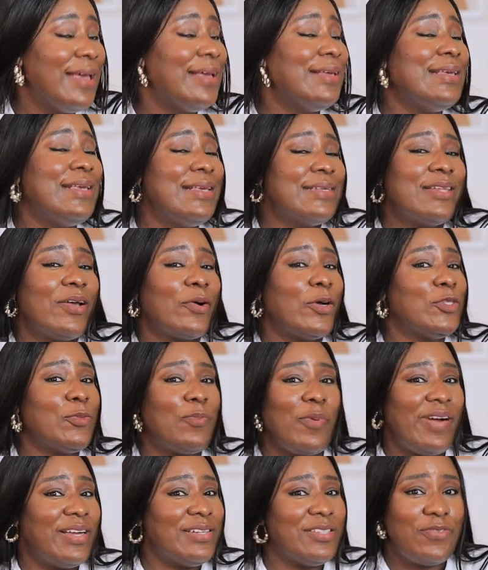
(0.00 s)
He's not going to
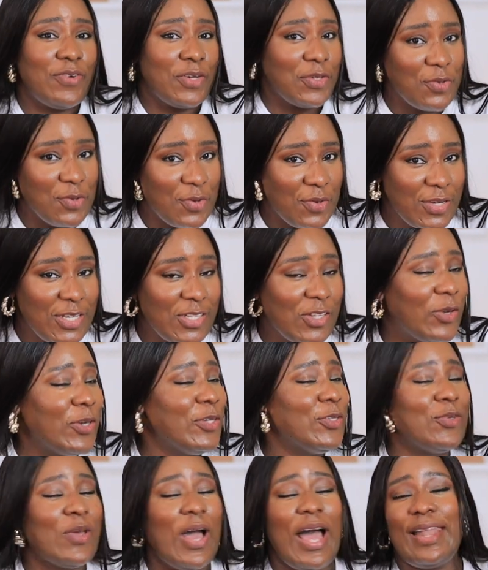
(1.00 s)
provide it for you. He's not
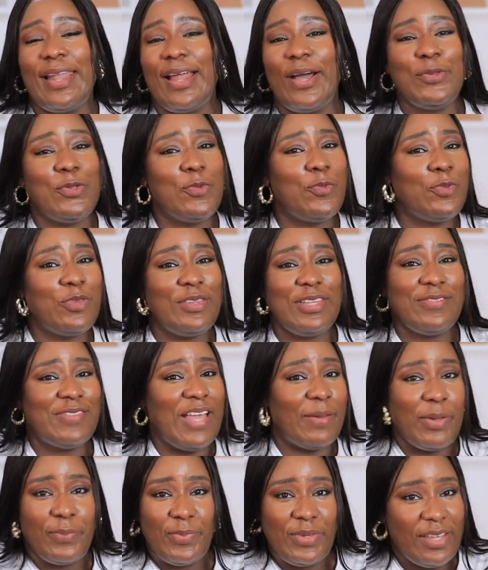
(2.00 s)
going to allow you to live
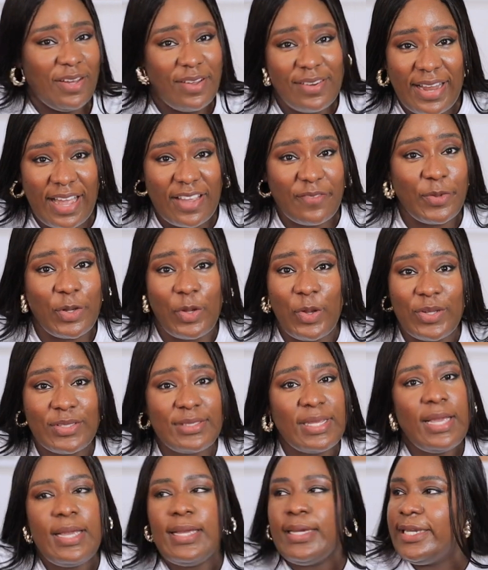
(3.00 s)
that baby girl life
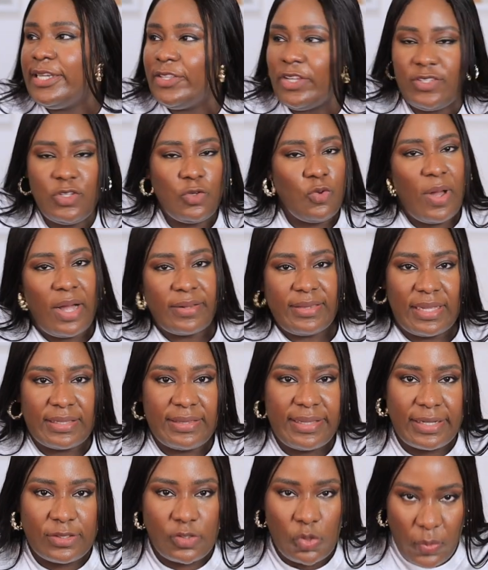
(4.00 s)
because he doesn't go out at
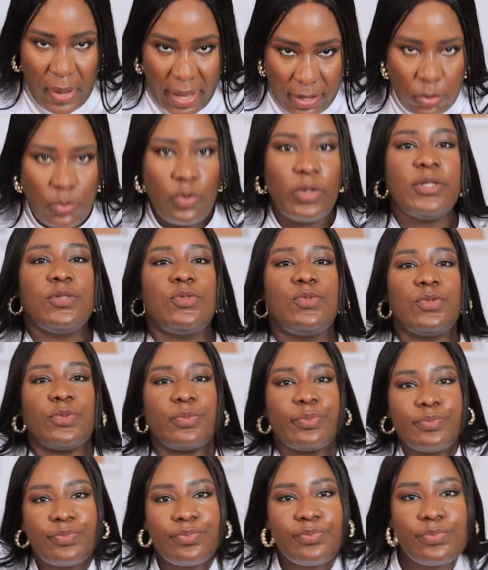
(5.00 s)
night. So where are you going to?